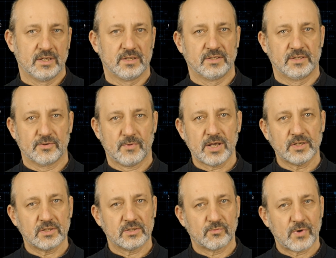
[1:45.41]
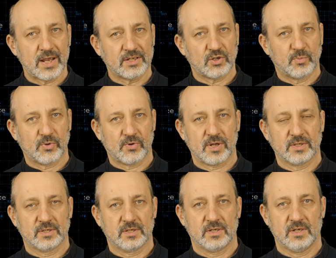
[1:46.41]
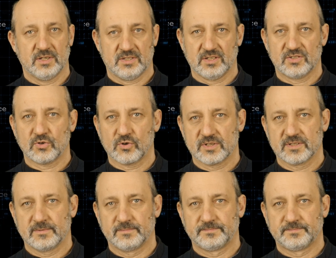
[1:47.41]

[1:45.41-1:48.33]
the right operand is the source.